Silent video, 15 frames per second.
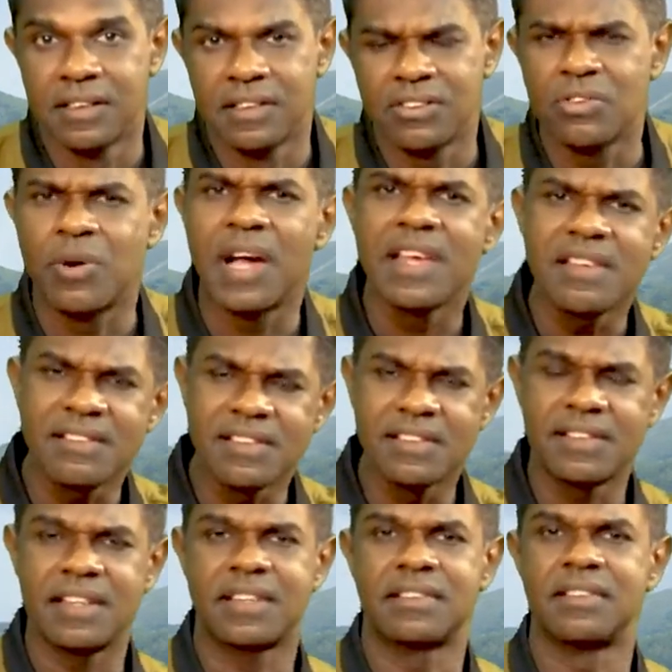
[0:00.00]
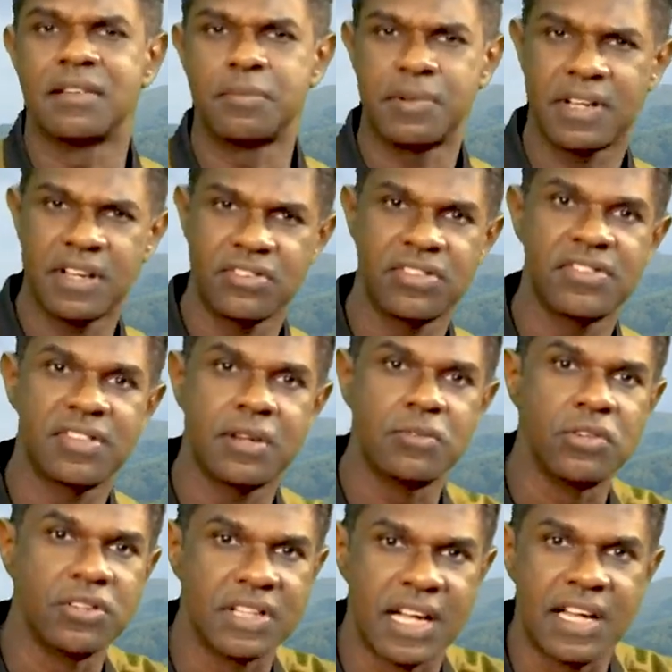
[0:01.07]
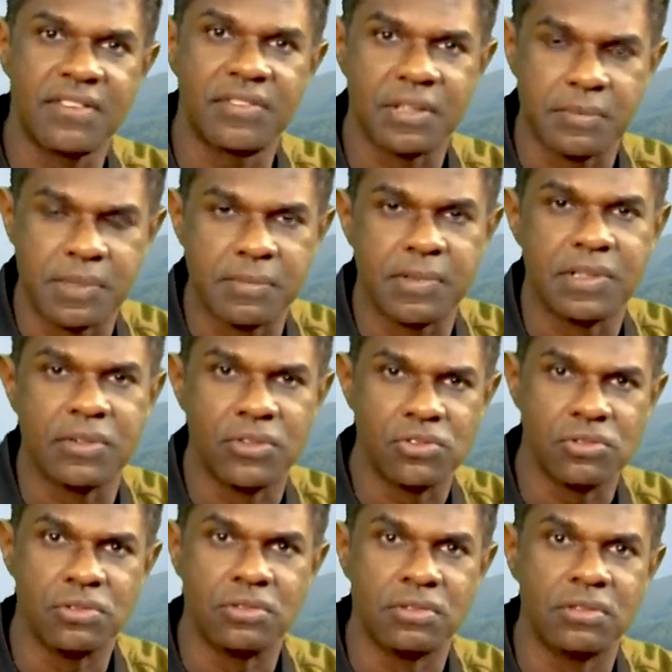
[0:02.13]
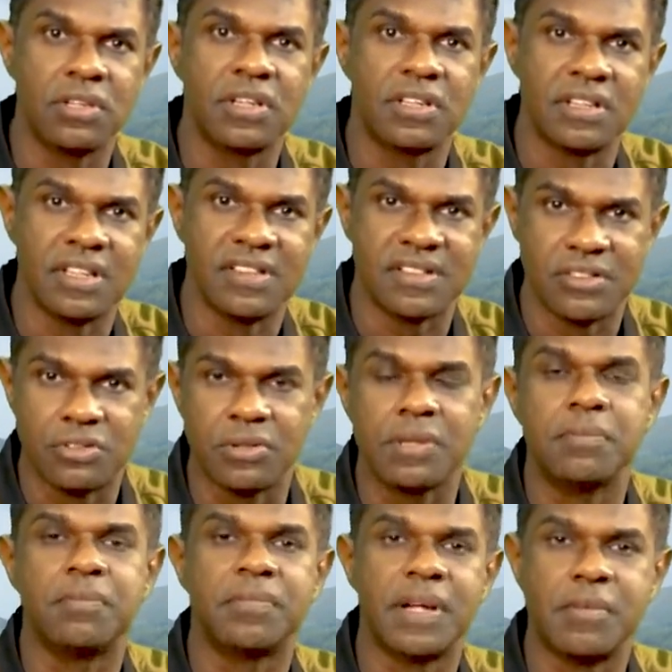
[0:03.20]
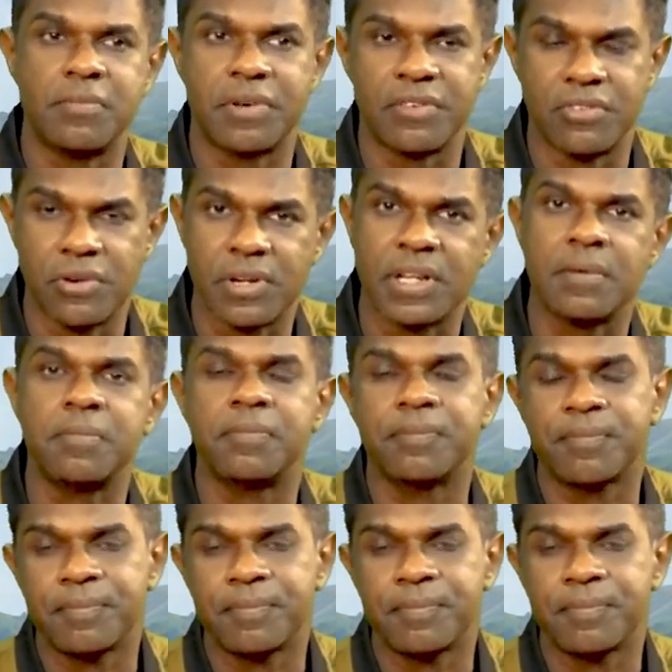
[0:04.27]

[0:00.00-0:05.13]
So why is it that the repercussions are more dire for the people, those who do not listen to Him and provoke Him?